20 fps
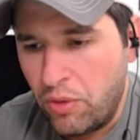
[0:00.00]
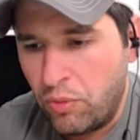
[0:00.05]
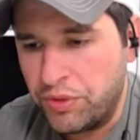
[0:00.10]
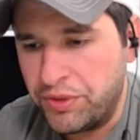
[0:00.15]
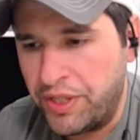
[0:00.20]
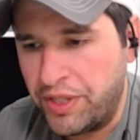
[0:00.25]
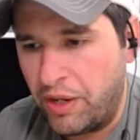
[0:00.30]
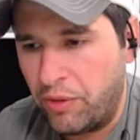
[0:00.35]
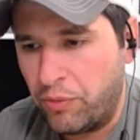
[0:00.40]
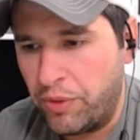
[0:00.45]

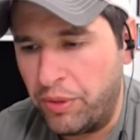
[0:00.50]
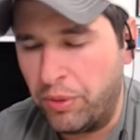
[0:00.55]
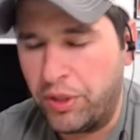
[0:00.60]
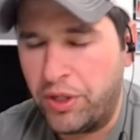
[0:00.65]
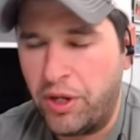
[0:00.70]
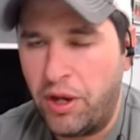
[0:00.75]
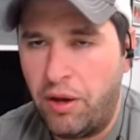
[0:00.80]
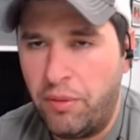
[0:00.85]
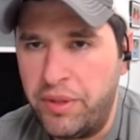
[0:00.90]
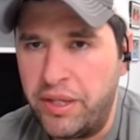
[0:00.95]
was that we were
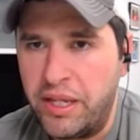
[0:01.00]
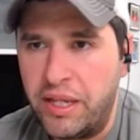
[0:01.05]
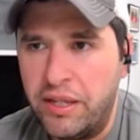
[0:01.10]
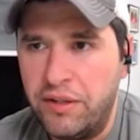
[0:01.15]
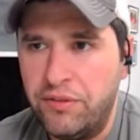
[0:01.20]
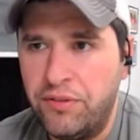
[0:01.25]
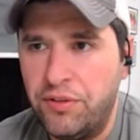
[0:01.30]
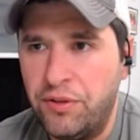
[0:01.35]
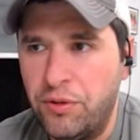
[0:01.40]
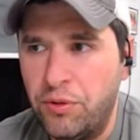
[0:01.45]
coming
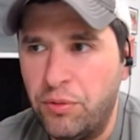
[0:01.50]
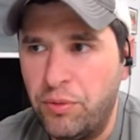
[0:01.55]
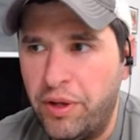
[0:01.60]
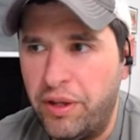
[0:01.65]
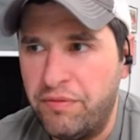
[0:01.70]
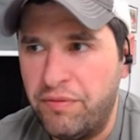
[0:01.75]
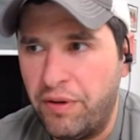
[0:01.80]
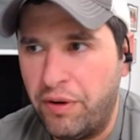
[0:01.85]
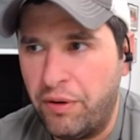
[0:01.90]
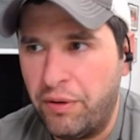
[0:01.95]
into
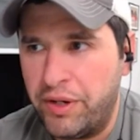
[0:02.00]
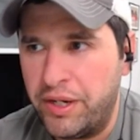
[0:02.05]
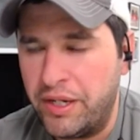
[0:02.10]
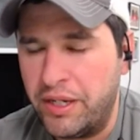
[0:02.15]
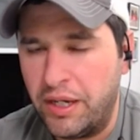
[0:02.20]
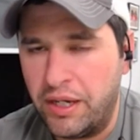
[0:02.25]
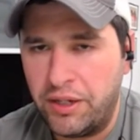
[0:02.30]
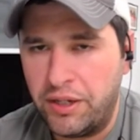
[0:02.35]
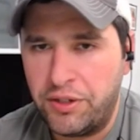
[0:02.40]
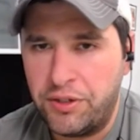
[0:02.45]
a
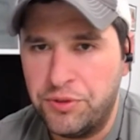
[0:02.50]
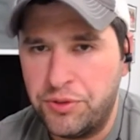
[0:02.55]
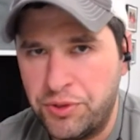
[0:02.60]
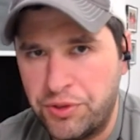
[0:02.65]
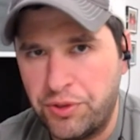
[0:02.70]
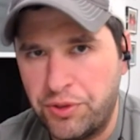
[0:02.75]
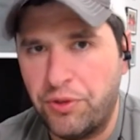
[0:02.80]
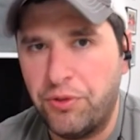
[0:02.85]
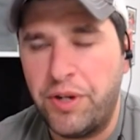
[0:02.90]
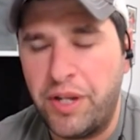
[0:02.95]
very uh,
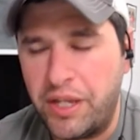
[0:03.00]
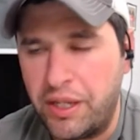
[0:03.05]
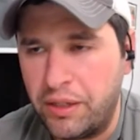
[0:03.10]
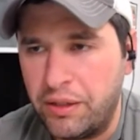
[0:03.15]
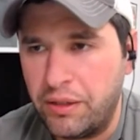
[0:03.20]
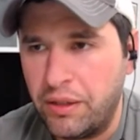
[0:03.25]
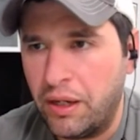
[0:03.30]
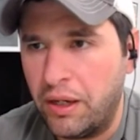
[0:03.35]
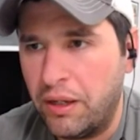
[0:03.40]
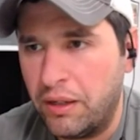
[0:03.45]

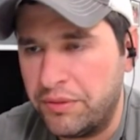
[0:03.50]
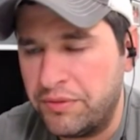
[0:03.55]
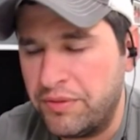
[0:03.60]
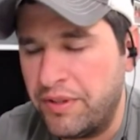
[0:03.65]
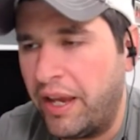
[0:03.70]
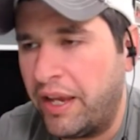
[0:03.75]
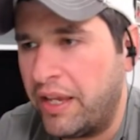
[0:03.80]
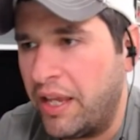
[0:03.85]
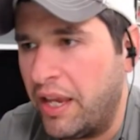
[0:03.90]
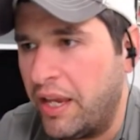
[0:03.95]
concerning uh,
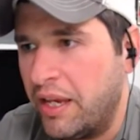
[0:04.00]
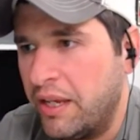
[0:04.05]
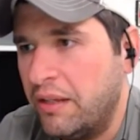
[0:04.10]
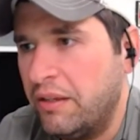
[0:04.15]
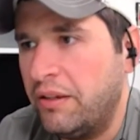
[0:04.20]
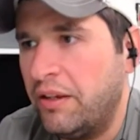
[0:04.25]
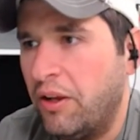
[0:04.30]
decade.